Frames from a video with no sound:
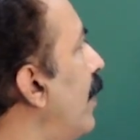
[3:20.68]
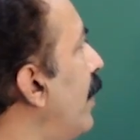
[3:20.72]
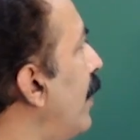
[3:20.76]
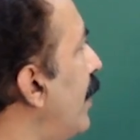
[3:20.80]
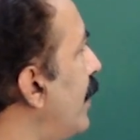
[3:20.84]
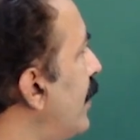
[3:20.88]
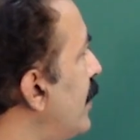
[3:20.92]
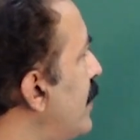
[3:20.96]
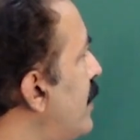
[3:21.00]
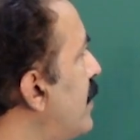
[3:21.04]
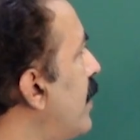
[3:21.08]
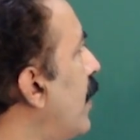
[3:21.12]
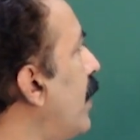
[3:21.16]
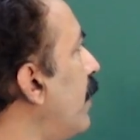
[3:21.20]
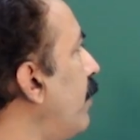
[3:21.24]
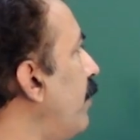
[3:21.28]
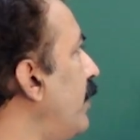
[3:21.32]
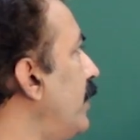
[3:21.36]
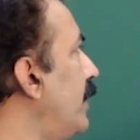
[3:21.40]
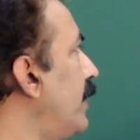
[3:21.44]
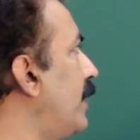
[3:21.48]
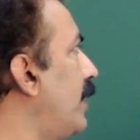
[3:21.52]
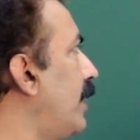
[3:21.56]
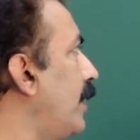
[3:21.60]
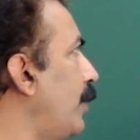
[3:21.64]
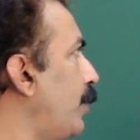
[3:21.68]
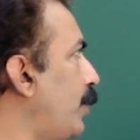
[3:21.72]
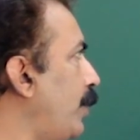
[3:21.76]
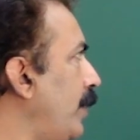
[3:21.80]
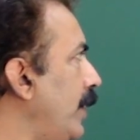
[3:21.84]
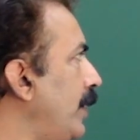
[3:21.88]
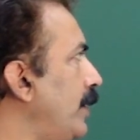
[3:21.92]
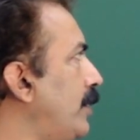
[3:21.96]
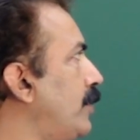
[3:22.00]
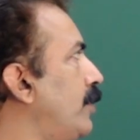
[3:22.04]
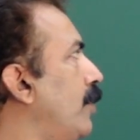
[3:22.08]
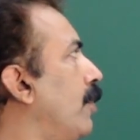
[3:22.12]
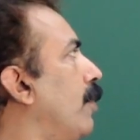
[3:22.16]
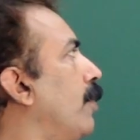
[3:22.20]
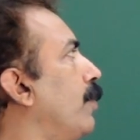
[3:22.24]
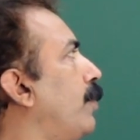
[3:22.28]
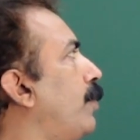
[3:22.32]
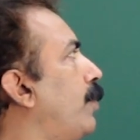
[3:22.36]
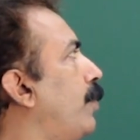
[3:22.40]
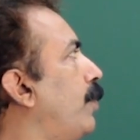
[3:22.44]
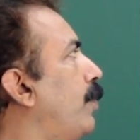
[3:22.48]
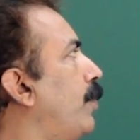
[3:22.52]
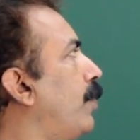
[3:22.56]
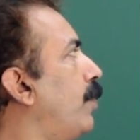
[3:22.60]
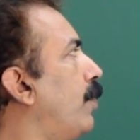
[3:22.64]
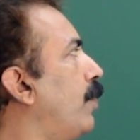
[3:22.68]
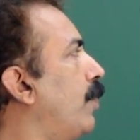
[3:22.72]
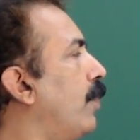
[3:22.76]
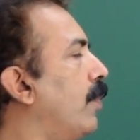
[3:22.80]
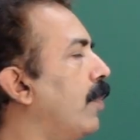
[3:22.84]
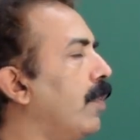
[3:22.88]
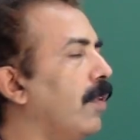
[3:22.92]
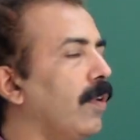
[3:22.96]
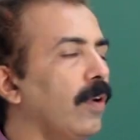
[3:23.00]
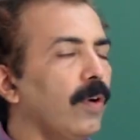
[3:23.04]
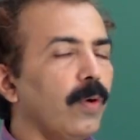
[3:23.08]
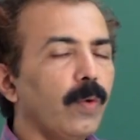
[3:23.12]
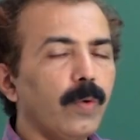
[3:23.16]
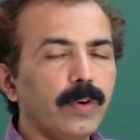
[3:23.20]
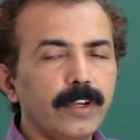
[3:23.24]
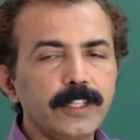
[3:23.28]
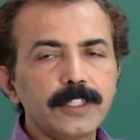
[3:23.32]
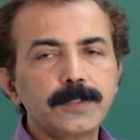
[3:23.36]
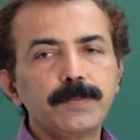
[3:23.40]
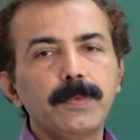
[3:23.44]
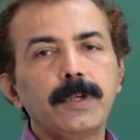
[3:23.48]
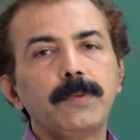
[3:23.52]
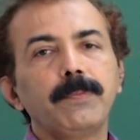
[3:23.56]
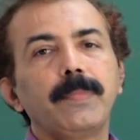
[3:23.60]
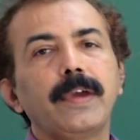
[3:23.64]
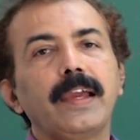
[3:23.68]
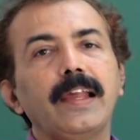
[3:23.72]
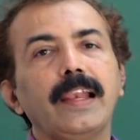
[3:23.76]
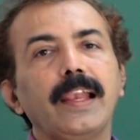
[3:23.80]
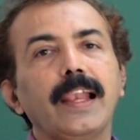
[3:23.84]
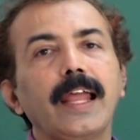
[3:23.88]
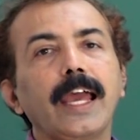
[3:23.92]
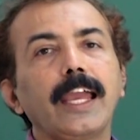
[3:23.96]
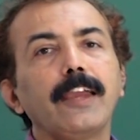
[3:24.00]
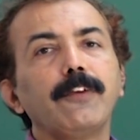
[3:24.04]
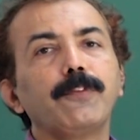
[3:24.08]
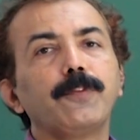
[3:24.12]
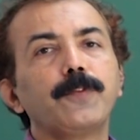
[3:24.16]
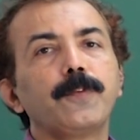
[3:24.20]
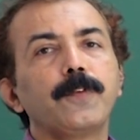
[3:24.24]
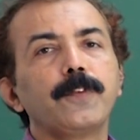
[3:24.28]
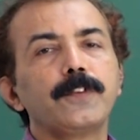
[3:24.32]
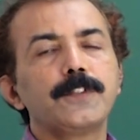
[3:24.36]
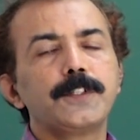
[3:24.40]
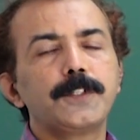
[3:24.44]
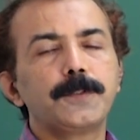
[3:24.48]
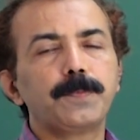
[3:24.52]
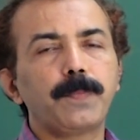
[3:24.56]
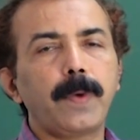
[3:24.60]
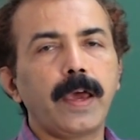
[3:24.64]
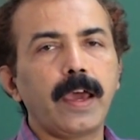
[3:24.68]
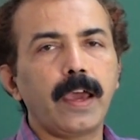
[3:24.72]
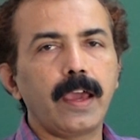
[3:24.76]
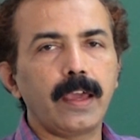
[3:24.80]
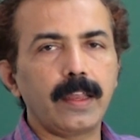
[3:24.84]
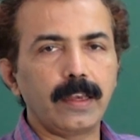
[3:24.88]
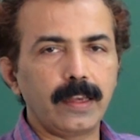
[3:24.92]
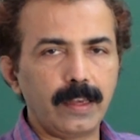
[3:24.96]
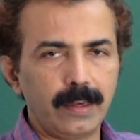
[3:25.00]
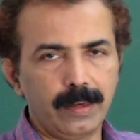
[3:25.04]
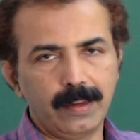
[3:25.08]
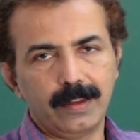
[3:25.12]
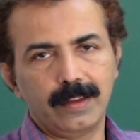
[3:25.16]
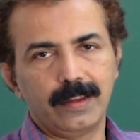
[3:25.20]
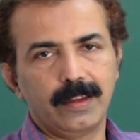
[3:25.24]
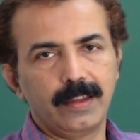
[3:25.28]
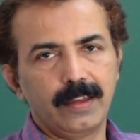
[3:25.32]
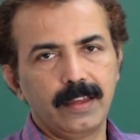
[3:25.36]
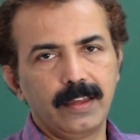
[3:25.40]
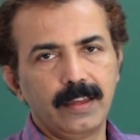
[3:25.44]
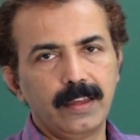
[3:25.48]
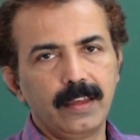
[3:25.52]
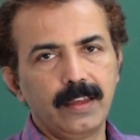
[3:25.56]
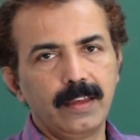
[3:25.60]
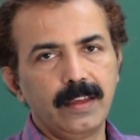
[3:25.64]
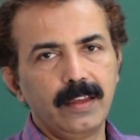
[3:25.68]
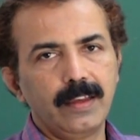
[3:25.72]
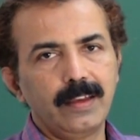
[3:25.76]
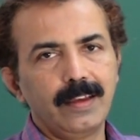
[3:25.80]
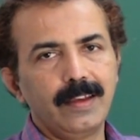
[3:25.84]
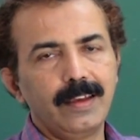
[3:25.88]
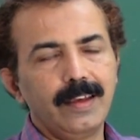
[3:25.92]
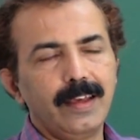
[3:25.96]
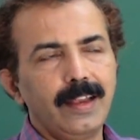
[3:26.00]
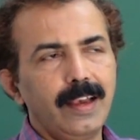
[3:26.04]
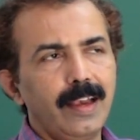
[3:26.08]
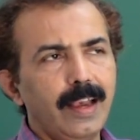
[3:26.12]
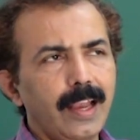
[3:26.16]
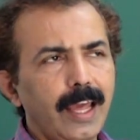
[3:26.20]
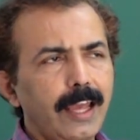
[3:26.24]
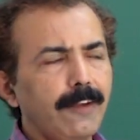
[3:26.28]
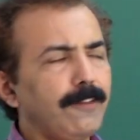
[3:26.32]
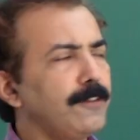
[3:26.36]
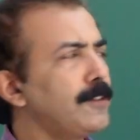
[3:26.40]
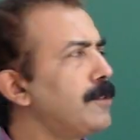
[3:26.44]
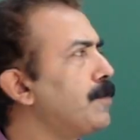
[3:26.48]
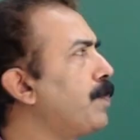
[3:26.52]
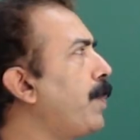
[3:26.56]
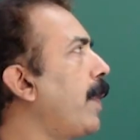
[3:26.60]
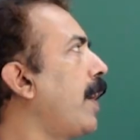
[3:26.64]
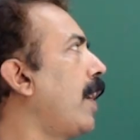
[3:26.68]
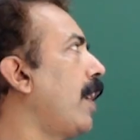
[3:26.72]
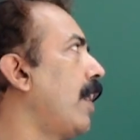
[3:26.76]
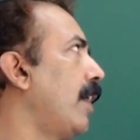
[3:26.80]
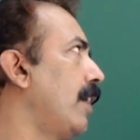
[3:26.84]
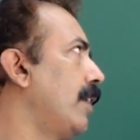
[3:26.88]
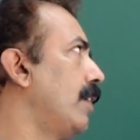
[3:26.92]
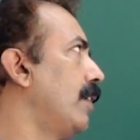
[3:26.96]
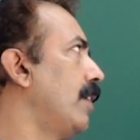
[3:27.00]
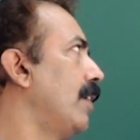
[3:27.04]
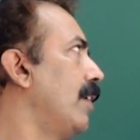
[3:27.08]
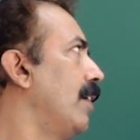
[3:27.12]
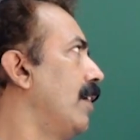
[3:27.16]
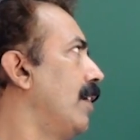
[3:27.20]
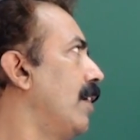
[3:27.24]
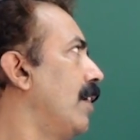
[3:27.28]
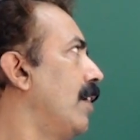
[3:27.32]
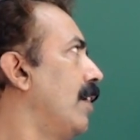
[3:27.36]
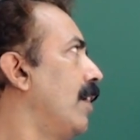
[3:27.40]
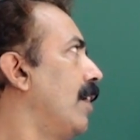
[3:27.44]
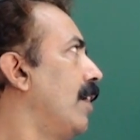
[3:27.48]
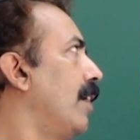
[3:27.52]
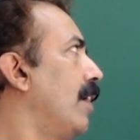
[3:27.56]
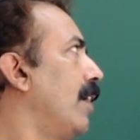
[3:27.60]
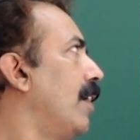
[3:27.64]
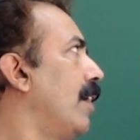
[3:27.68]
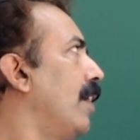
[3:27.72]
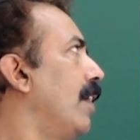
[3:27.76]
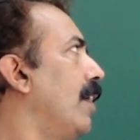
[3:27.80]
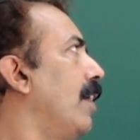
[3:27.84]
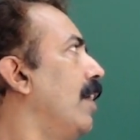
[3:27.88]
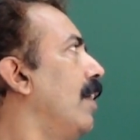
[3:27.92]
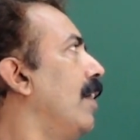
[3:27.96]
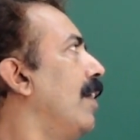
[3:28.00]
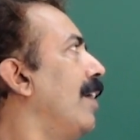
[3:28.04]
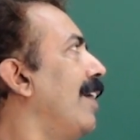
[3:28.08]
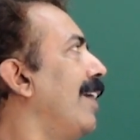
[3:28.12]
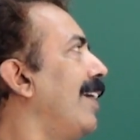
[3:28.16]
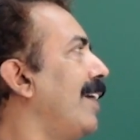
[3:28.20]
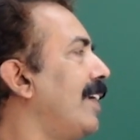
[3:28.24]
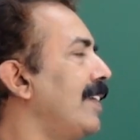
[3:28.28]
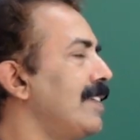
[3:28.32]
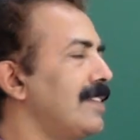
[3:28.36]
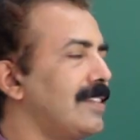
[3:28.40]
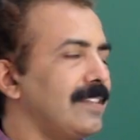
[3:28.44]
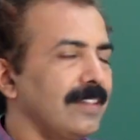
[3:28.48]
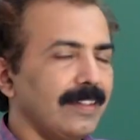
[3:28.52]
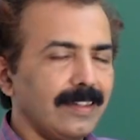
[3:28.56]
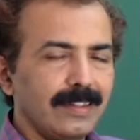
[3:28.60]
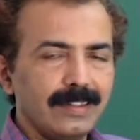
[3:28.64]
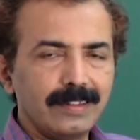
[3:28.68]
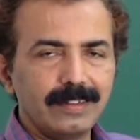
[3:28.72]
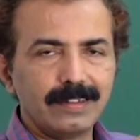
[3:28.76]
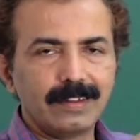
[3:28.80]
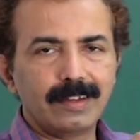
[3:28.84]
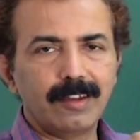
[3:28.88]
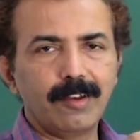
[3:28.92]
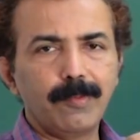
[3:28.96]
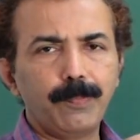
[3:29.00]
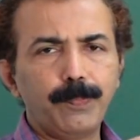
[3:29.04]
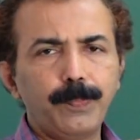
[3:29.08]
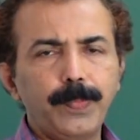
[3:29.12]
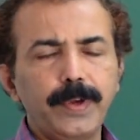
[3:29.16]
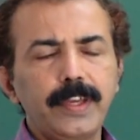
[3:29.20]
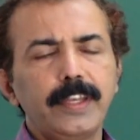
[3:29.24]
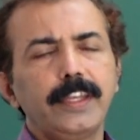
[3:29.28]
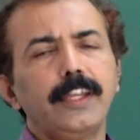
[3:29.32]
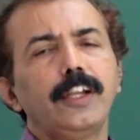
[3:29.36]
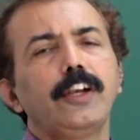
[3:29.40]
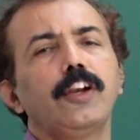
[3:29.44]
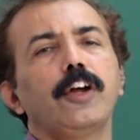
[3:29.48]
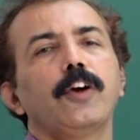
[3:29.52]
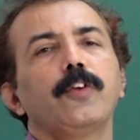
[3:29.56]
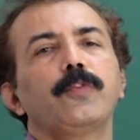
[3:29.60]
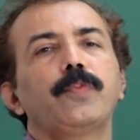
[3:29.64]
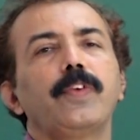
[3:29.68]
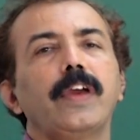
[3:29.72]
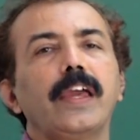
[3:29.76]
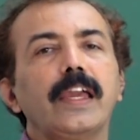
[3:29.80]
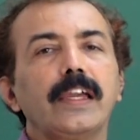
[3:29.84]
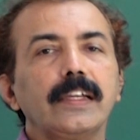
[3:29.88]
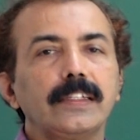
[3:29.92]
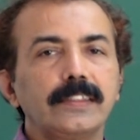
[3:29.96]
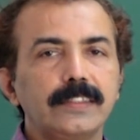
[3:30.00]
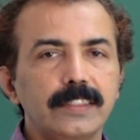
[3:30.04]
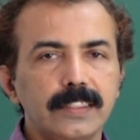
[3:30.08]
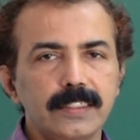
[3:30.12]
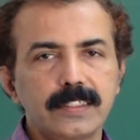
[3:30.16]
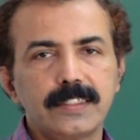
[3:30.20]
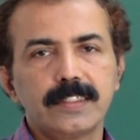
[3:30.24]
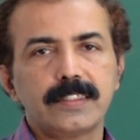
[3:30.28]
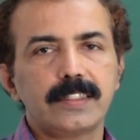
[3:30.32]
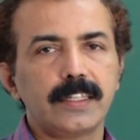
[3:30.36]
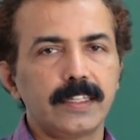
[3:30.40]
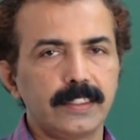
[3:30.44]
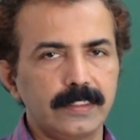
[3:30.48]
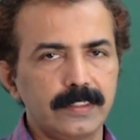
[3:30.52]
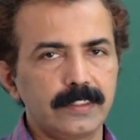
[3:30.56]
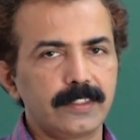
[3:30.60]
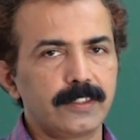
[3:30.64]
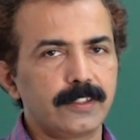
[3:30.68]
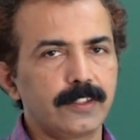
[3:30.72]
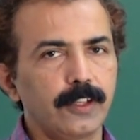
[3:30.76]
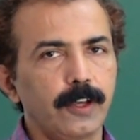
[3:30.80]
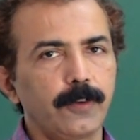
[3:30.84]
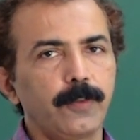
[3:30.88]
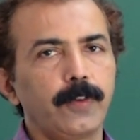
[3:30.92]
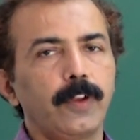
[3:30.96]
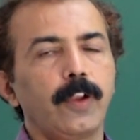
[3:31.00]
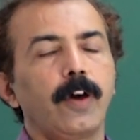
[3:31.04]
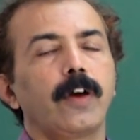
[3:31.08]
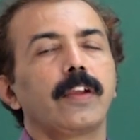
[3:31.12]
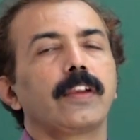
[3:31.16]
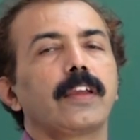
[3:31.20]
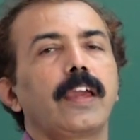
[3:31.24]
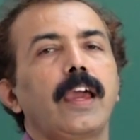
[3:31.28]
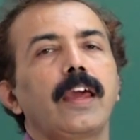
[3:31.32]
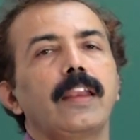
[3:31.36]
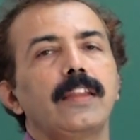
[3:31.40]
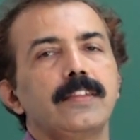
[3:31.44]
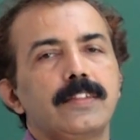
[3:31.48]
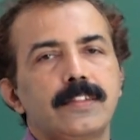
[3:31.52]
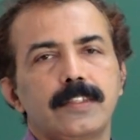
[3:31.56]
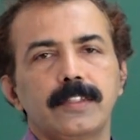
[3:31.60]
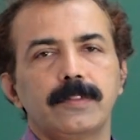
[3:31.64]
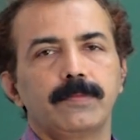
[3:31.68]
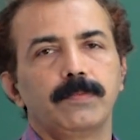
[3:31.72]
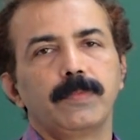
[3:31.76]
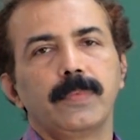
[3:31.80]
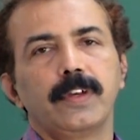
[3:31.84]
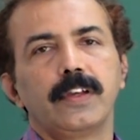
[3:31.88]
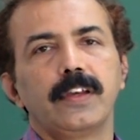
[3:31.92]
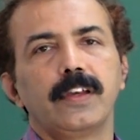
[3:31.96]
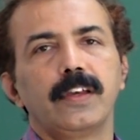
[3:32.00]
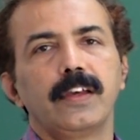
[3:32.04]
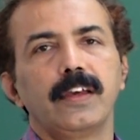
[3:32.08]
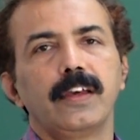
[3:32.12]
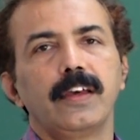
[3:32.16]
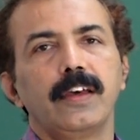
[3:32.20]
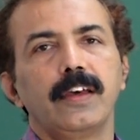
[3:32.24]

Let us start with the definition of what is meant by lifespan. Lifespan, it is the period of existence of an organism